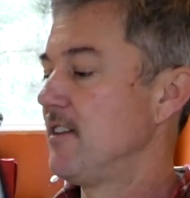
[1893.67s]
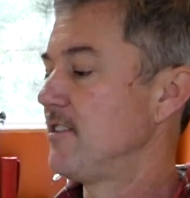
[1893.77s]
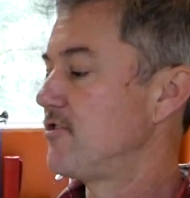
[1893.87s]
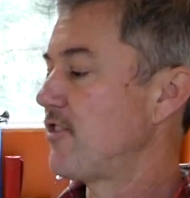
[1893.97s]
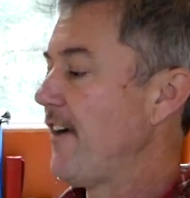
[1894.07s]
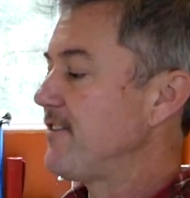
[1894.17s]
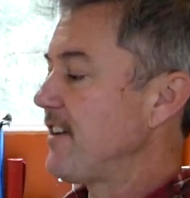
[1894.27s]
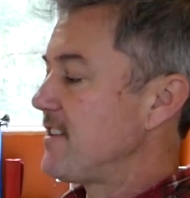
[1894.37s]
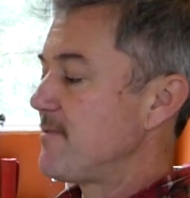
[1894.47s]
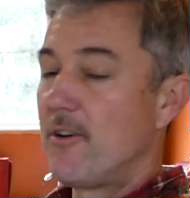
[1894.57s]
The drive
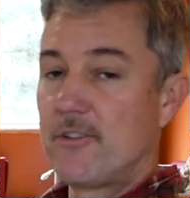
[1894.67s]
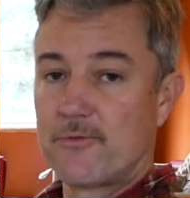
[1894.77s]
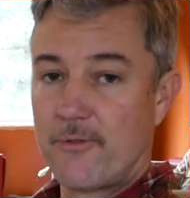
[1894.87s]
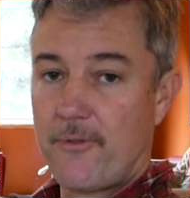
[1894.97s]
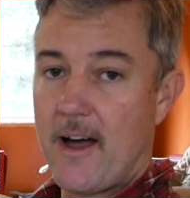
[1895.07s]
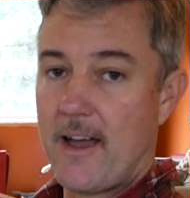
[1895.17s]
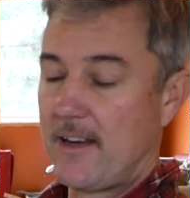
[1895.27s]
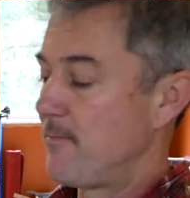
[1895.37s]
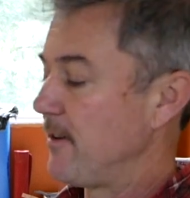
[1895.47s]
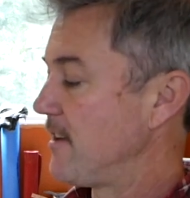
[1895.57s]
side spokes were
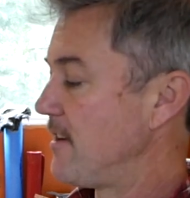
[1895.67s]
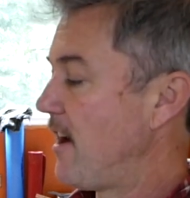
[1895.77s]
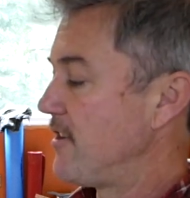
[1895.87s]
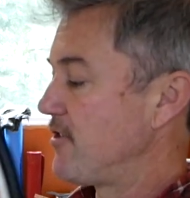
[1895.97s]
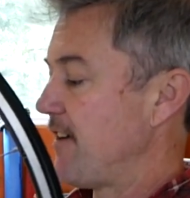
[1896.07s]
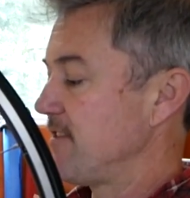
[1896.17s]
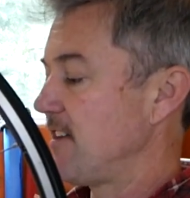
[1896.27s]
fine, but the non-drive